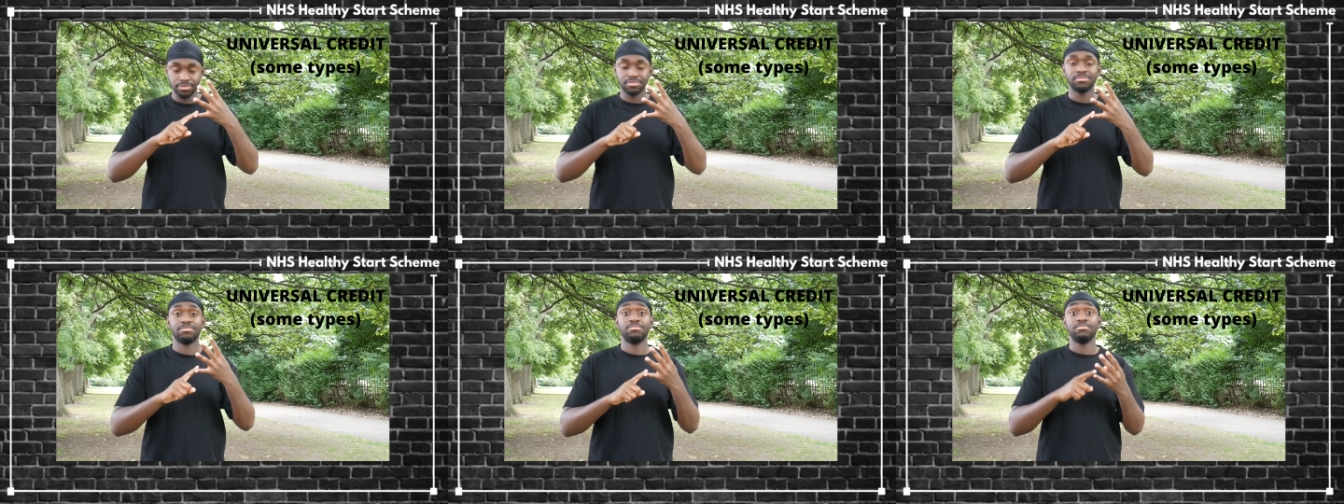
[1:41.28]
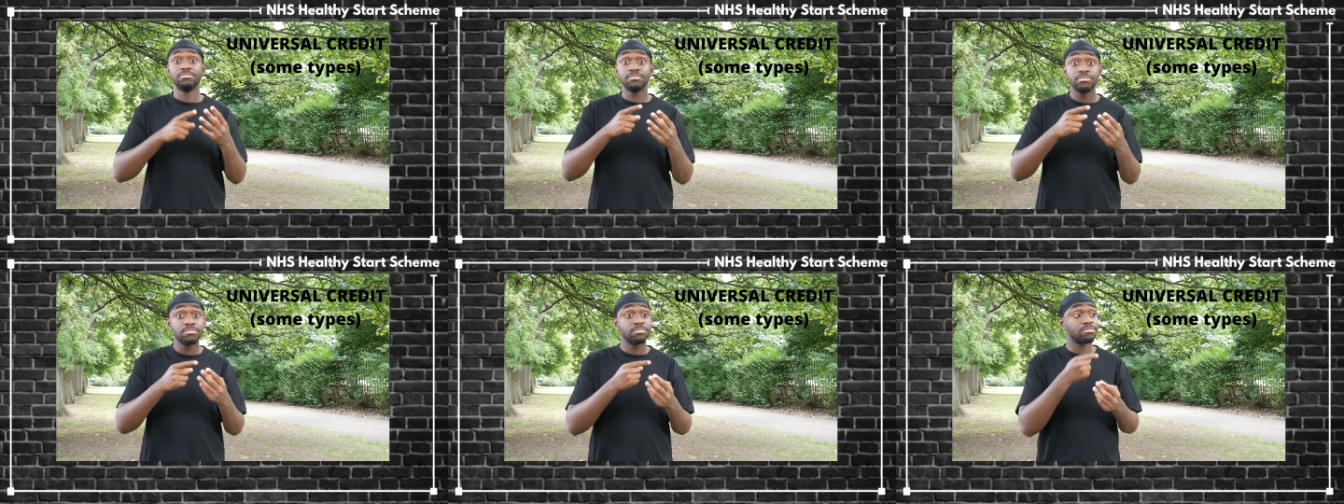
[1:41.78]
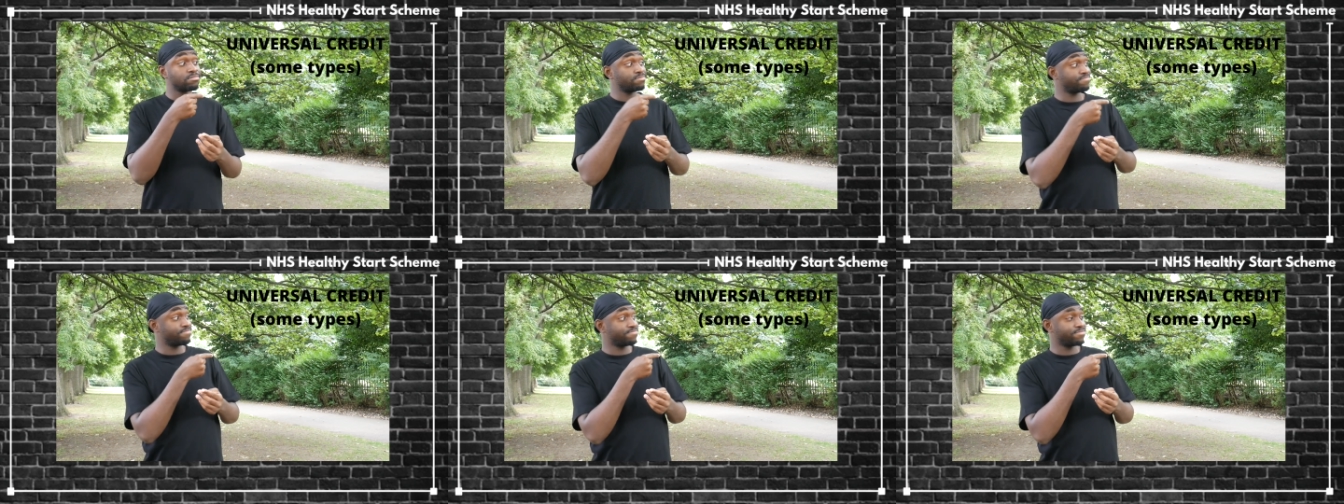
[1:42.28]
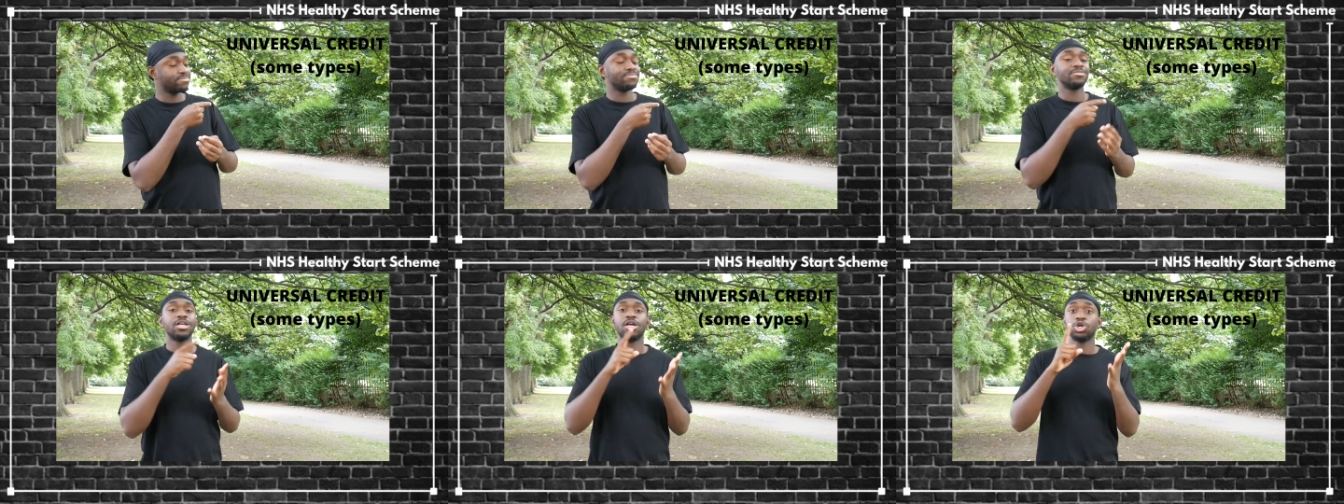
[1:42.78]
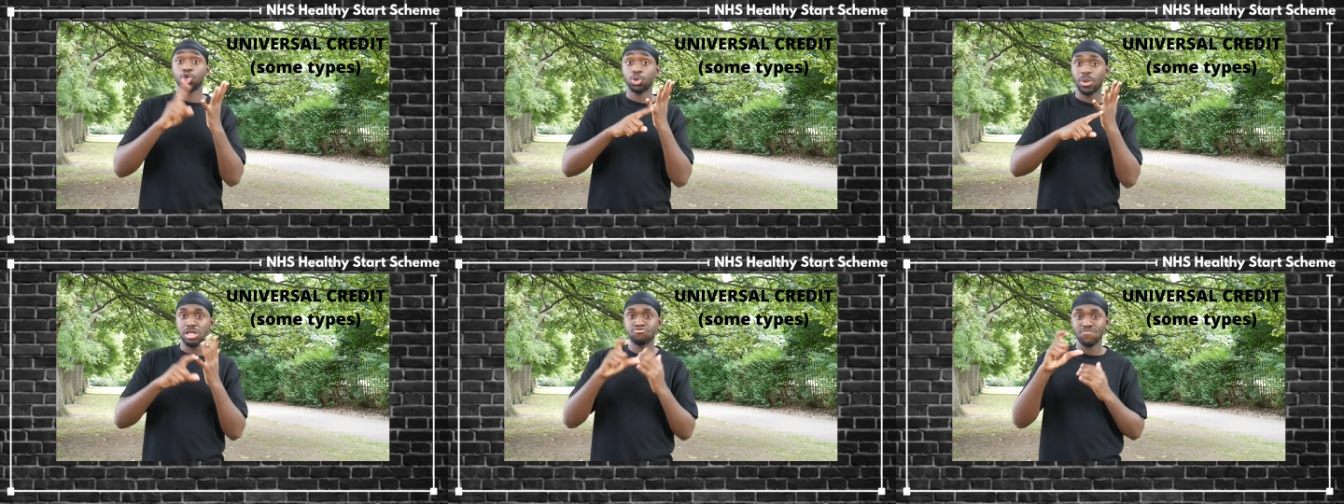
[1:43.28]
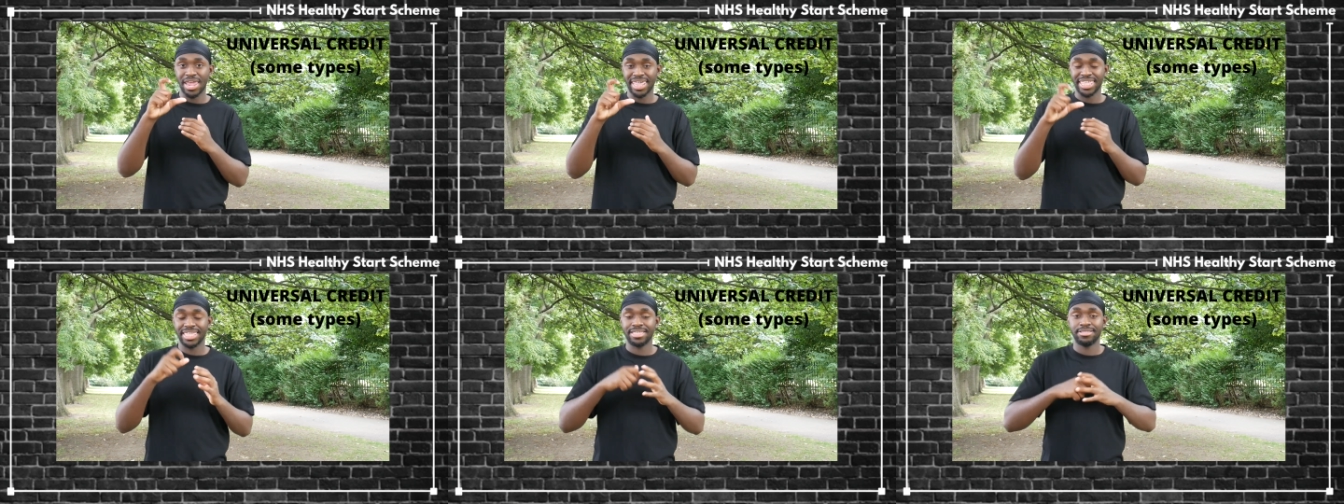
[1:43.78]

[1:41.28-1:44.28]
Universal credit, some types.